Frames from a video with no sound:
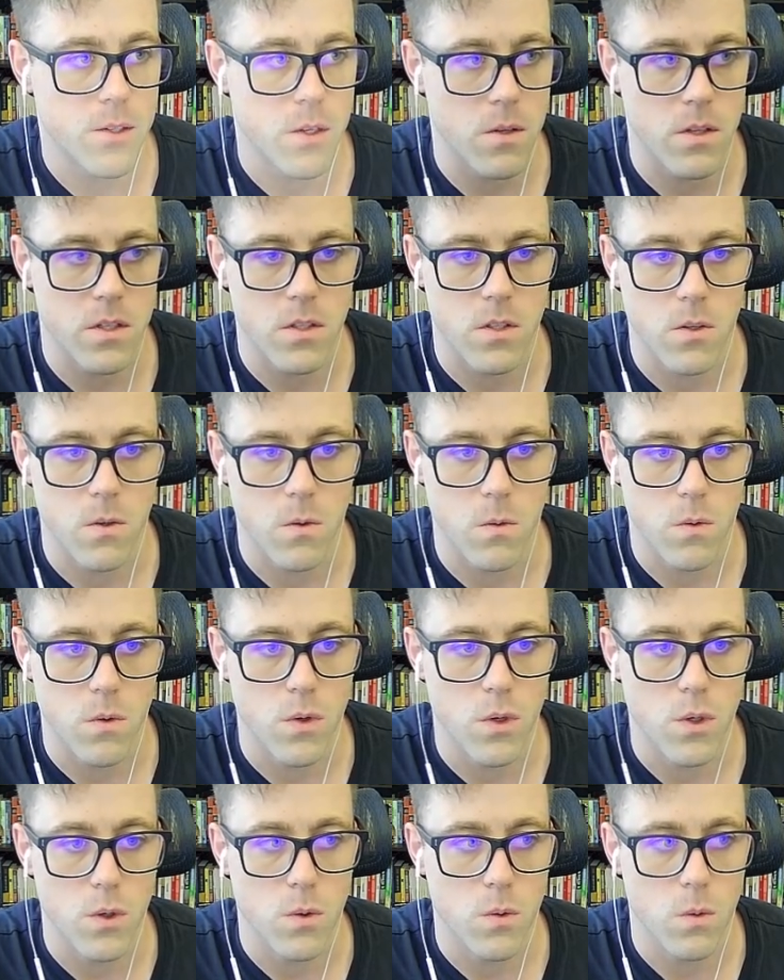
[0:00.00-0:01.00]
let's do
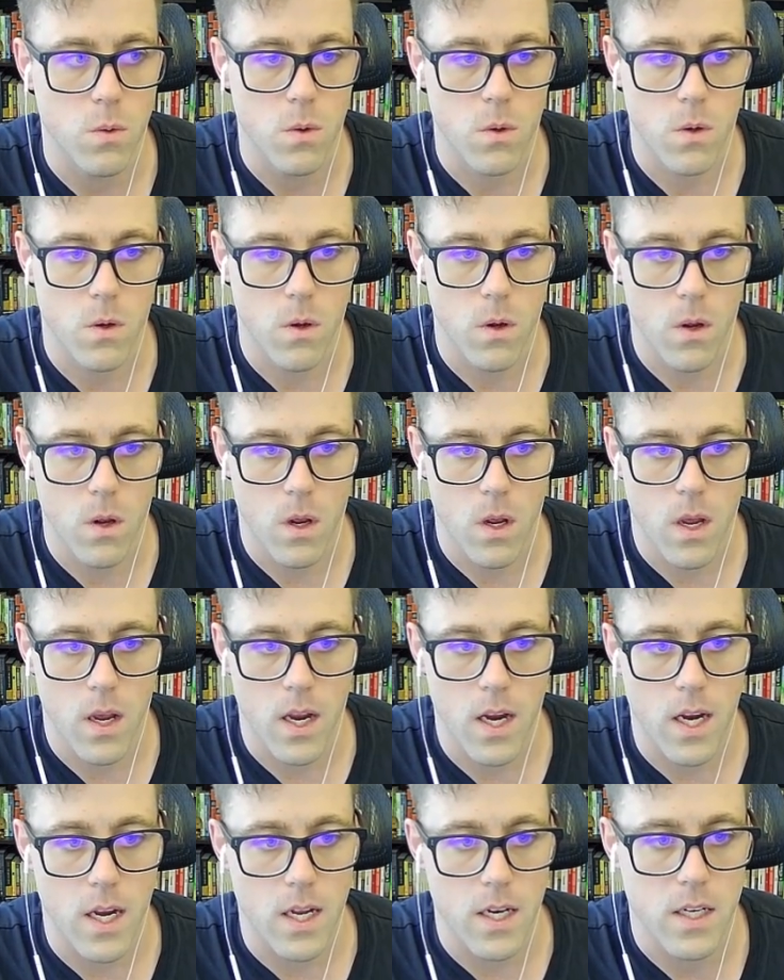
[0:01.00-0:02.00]
new,
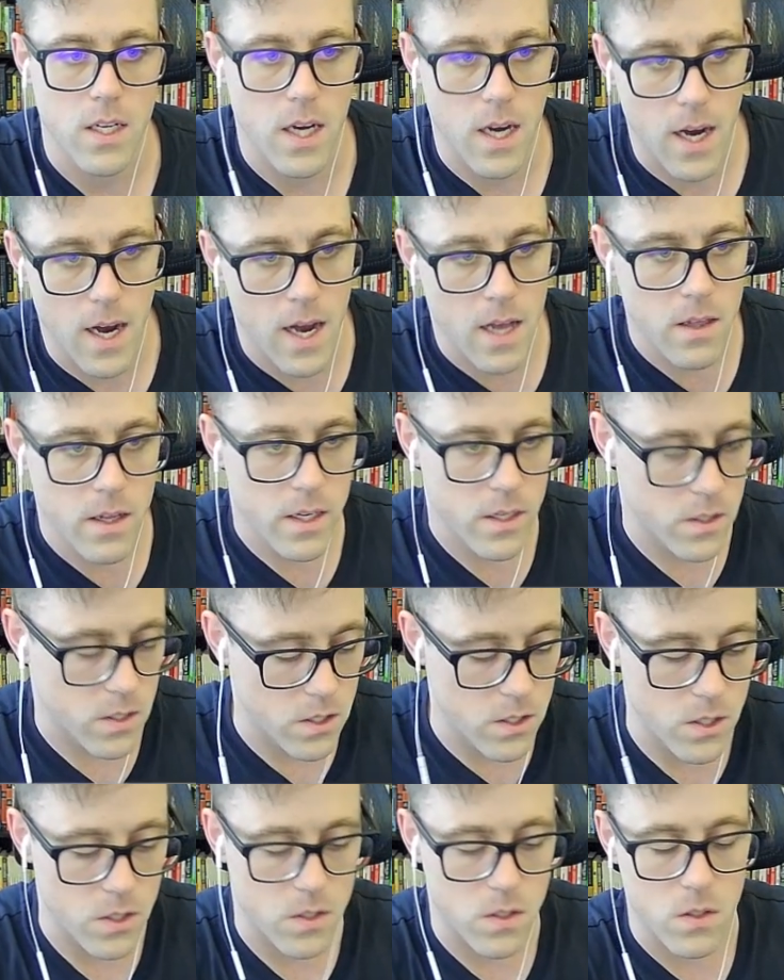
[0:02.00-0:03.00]
and I like to
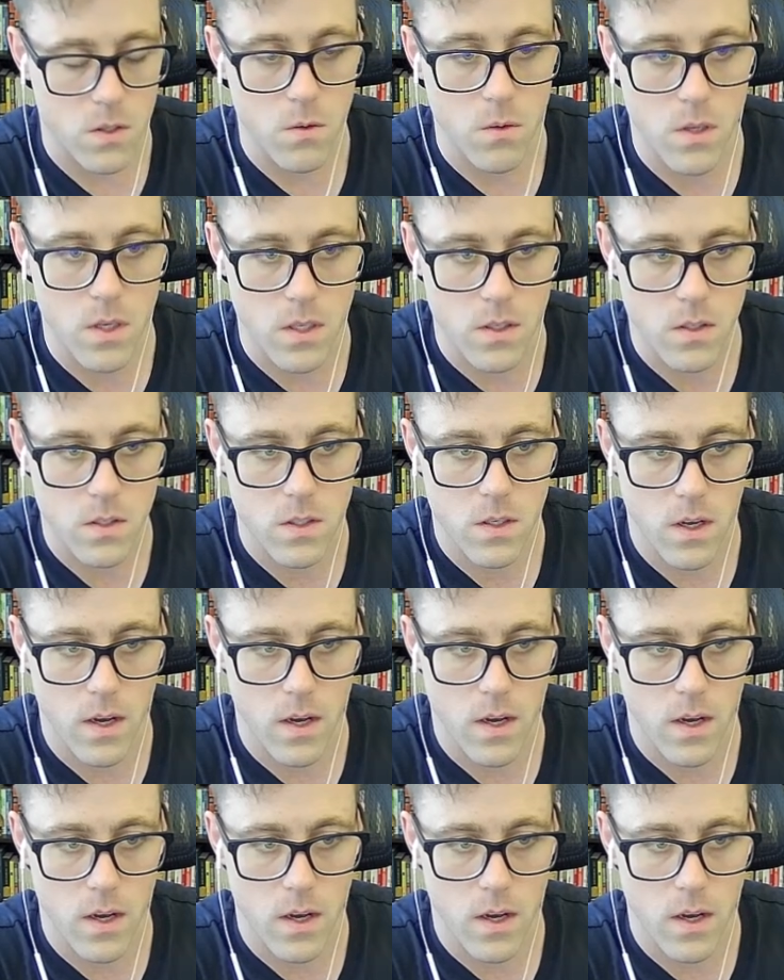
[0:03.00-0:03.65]
just do this.